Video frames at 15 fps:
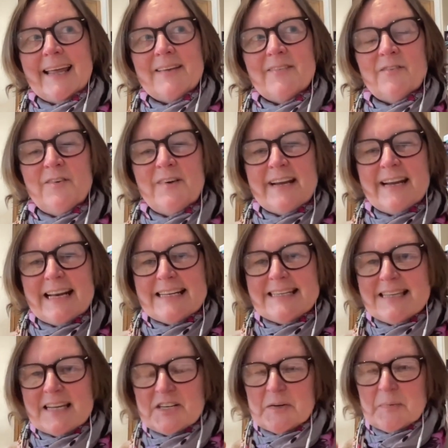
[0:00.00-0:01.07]
really
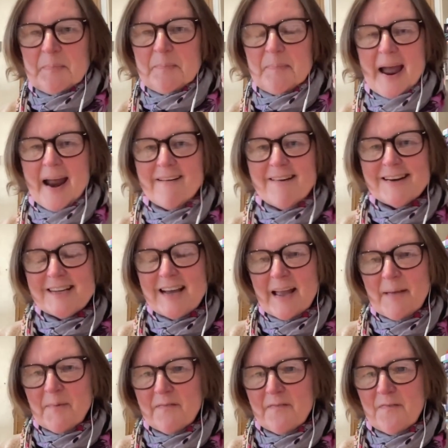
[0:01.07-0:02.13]
such a
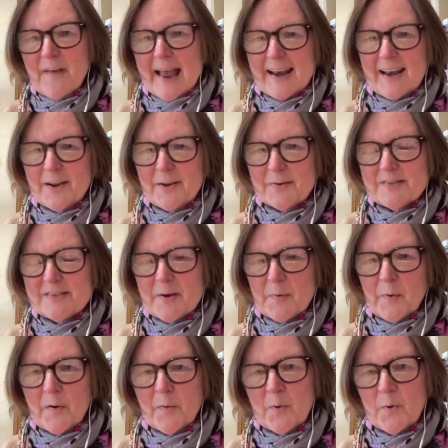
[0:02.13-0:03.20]
paradigm of values that
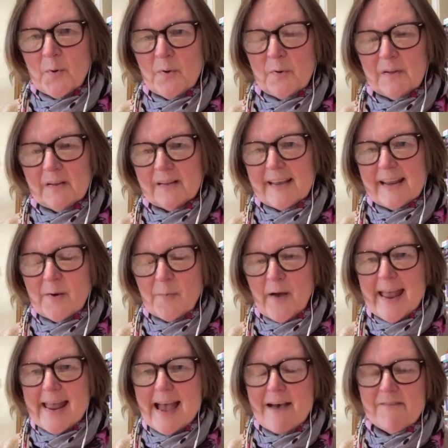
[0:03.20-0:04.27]
we're all, in a
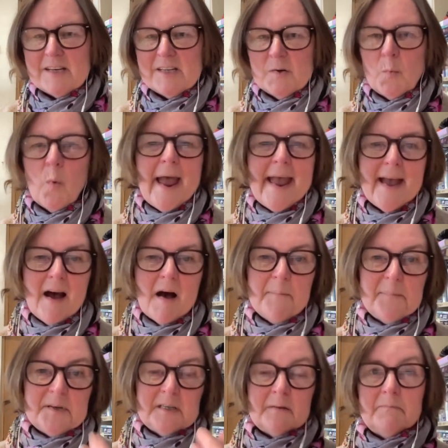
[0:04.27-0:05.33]
way, having to weigh
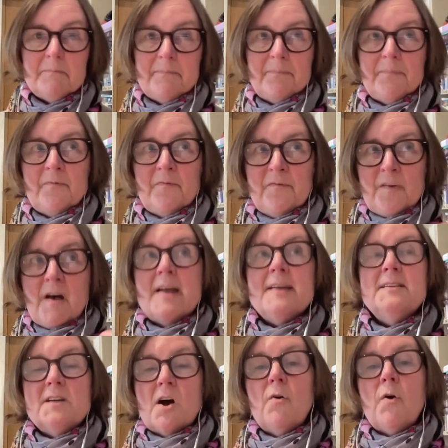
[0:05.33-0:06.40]
up to
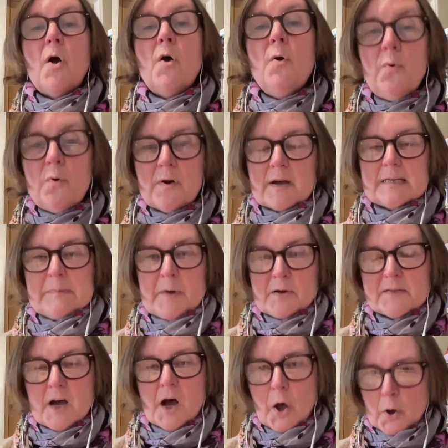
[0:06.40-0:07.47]
find our own, I
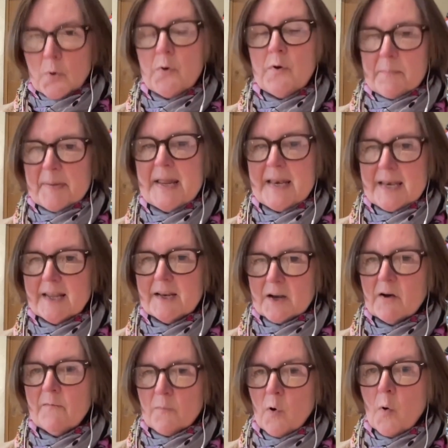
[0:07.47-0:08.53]
suppose, our own opinion
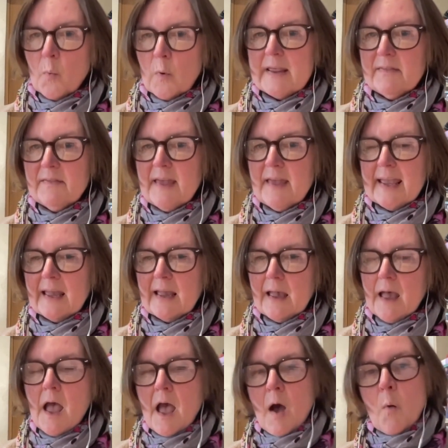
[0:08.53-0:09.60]
of what we think,
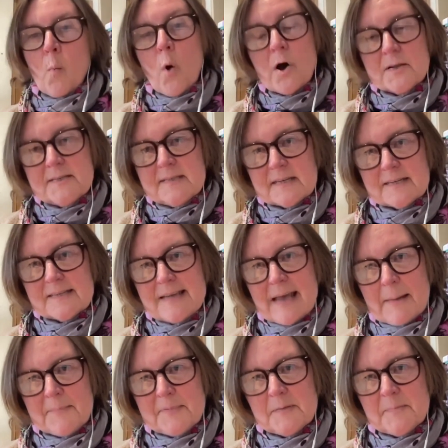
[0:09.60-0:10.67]
what's
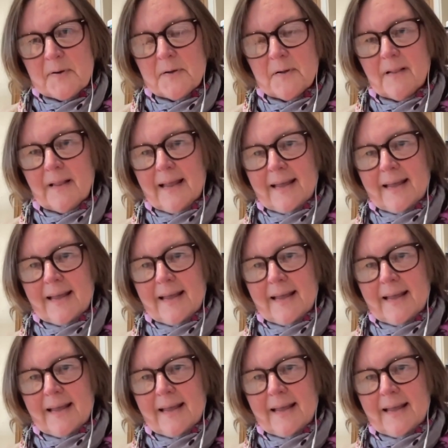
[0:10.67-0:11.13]
acceptable.